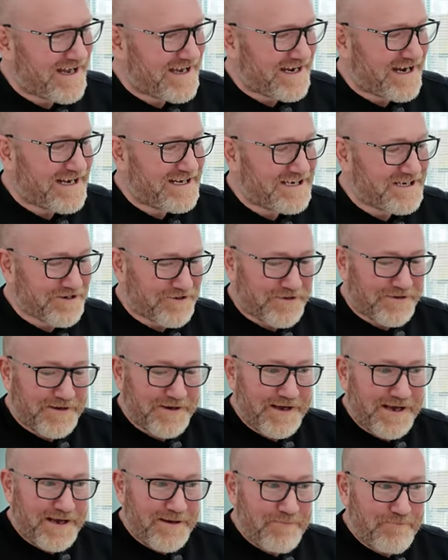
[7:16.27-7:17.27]
I kid you not,
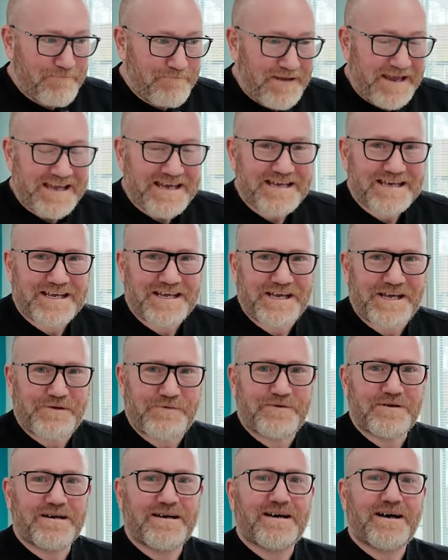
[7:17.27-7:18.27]

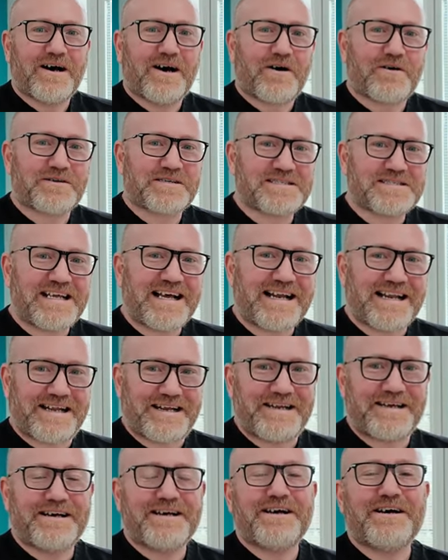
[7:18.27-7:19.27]
B&Q are
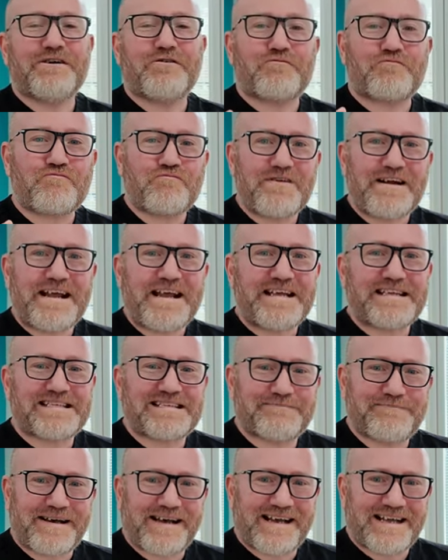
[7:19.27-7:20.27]
selling
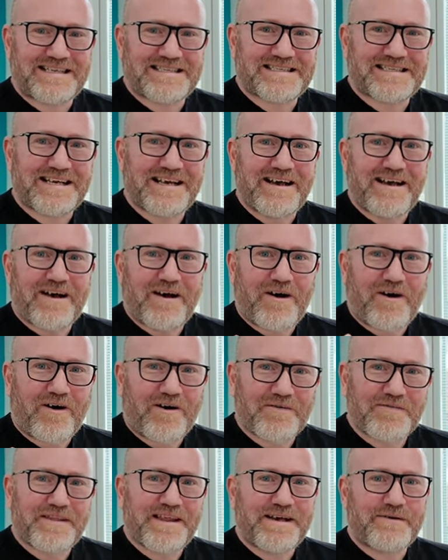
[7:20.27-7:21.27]
raised beds
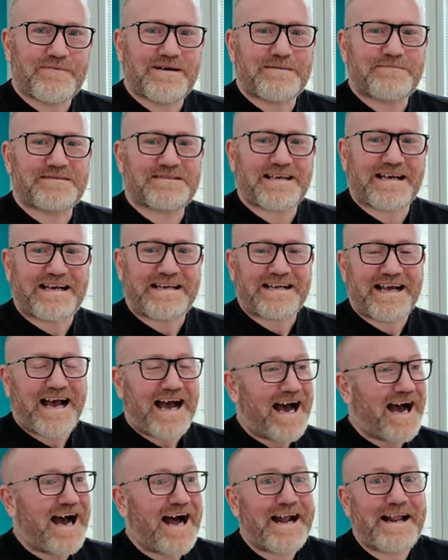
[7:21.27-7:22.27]
on their website
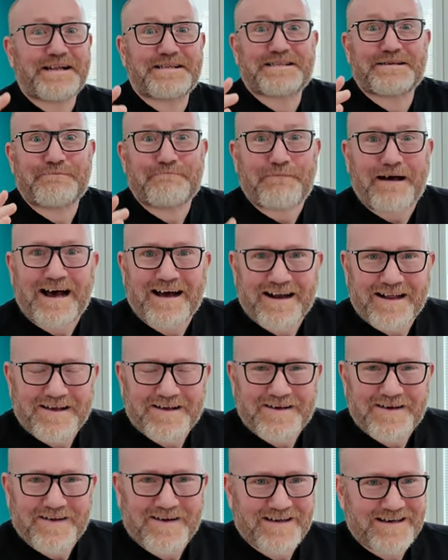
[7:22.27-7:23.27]
and it's a
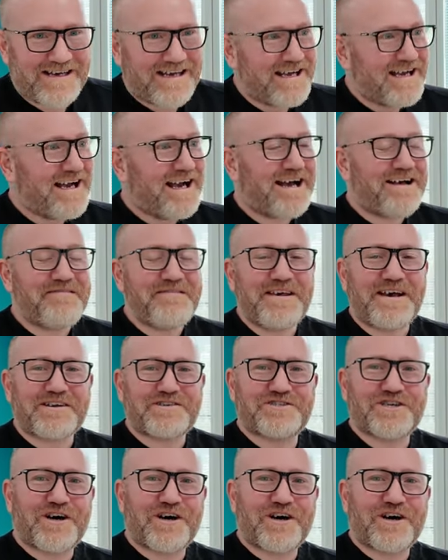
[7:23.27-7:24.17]
pallet collar and they are